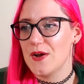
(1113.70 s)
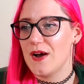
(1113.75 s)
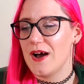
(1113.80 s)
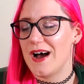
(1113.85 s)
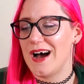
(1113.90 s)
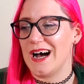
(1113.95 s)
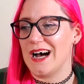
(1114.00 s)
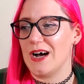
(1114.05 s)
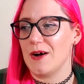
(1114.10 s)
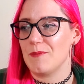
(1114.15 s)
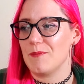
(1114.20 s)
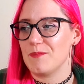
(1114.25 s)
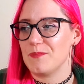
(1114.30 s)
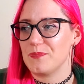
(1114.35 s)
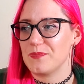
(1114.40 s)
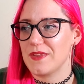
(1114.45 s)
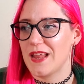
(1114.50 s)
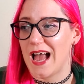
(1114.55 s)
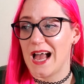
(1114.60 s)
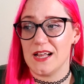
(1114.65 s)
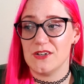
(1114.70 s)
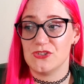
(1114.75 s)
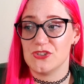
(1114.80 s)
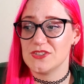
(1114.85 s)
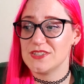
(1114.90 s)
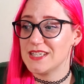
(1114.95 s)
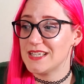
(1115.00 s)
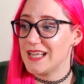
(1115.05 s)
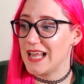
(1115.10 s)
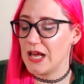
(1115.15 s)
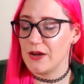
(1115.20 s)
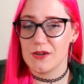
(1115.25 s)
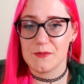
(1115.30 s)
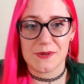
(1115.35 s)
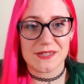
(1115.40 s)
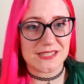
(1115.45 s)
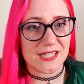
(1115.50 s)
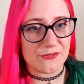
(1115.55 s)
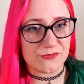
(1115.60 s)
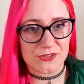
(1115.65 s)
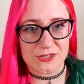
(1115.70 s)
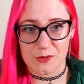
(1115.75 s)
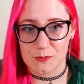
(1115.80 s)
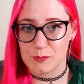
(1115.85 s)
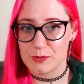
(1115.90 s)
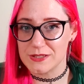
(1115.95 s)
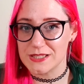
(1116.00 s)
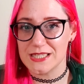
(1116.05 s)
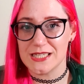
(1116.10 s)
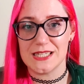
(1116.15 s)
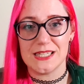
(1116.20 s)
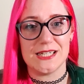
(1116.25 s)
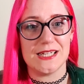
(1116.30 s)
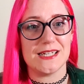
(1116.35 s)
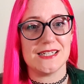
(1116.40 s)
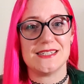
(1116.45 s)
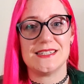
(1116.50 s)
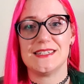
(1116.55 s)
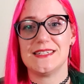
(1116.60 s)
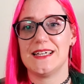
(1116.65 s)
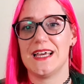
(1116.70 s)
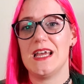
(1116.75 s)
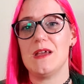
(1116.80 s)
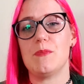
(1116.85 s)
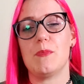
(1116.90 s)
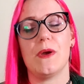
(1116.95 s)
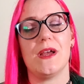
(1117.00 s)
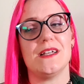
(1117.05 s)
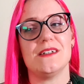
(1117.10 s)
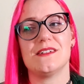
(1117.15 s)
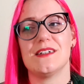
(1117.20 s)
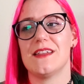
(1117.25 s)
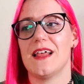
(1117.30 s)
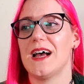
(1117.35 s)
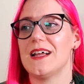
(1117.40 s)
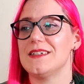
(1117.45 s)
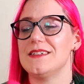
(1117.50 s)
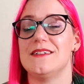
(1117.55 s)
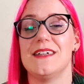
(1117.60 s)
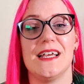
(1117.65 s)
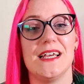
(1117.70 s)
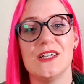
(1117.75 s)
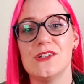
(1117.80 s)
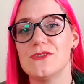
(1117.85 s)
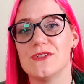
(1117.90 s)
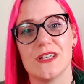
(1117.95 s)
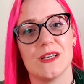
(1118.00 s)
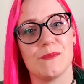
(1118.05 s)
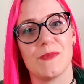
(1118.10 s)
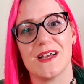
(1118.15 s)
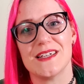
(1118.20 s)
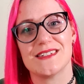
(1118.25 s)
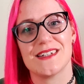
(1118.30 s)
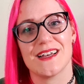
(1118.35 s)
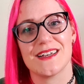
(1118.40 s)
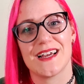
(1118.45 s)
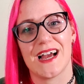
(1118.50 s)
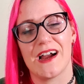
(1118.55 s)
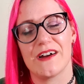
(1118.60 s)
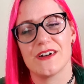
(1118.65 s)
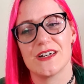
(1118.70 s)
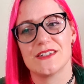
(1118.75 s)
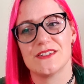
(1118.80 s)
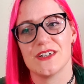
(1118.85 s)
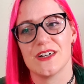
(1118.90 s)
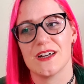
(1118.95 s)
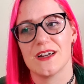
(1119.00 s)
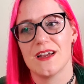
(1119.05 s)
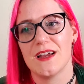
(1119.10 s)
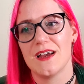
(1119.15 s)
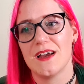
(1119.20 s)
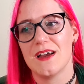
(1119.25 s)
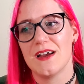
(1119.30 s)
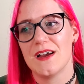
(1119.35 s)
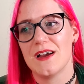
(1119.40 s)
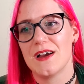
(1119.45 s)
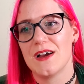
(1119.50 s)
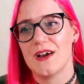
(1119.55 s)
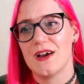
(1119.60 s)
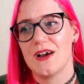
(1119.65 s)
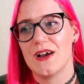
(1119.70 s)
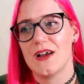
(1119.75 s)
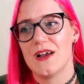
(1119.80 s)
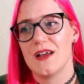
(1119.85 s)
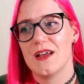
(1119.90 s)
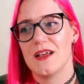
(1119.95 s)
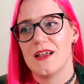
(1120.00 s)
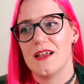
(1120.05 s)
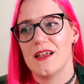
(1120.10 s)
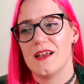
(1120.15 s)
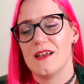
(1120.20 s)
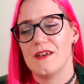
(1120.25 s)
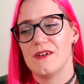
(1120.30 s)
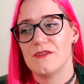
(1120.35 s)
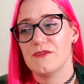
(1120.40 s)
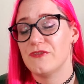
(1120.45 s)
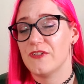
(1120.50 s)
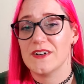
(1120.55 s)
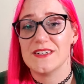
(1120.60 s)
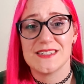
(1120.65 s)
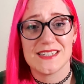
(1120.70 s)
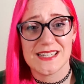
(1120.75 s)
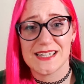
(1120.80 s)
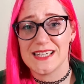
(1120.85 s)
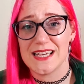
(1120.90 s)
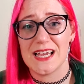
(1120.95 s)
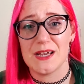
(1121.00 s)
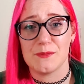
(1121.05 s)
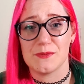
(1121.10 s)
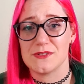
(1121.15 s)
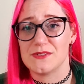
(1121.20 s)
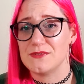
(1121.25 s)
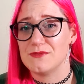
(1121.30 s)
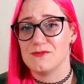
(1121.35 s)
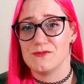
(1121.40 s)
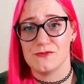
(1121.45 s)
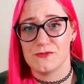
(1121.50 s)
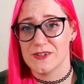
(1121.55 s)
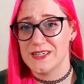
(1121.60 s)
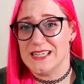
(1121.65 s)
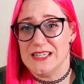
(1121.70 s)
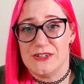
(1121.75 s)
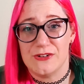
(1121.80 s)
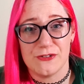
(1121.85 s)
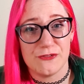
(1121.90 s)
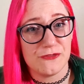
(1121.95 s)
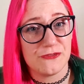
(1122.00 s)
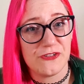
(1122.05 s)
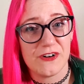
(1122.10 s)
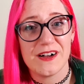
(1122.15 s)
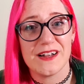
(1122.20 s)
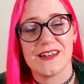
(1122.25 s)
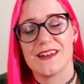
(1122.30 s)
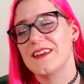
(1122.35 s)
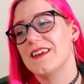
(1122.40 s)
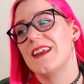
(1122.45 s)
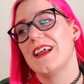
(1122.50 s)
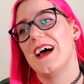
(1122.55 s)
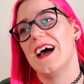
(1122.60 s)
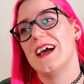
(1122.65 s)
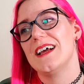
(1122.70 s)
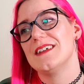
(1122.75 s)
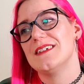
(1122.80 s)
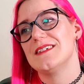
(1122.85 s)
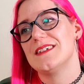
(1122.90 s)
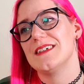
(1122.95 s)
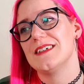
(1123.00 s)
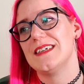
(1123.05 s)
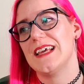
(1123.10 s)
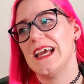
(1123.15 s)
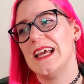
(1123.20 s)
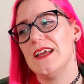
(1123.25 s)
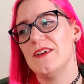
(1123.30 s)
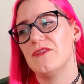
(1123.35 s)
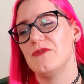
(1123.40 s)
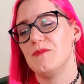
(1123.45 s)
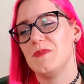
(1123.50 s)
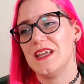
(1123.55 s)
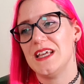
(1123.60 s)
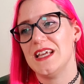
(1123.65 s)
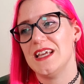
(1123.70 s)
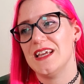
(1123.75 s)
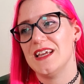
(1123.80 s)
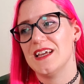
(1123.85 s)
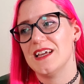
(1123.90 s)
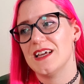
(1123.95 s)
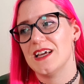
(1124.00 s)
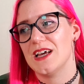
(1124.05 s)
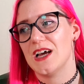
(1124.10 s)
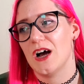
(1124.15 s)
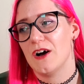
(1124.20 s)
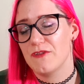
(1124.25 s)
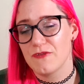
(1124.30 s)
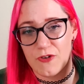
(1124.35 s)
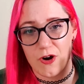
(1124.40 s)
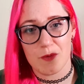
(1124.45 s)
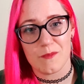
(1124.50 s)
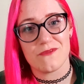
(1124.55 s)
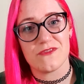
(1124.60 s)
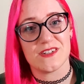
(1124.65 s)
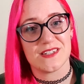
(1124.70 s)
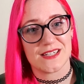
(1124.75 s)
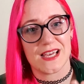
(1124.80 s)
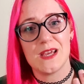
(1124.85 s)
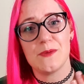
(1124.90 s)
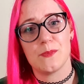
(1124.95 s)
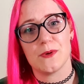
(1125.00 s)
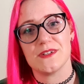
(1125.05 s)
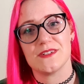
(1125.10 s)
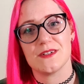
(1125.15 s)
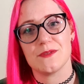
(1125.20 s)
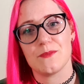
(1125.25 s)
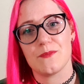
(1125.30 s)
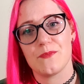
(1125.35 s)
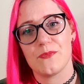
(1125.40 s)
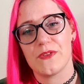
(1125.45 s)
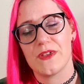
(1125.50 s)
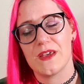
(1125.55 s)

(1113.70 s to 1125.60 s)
And just allowing myself to completely escape into that daydream as that character. Firstly, it was really good fun and gave me a form of escapism.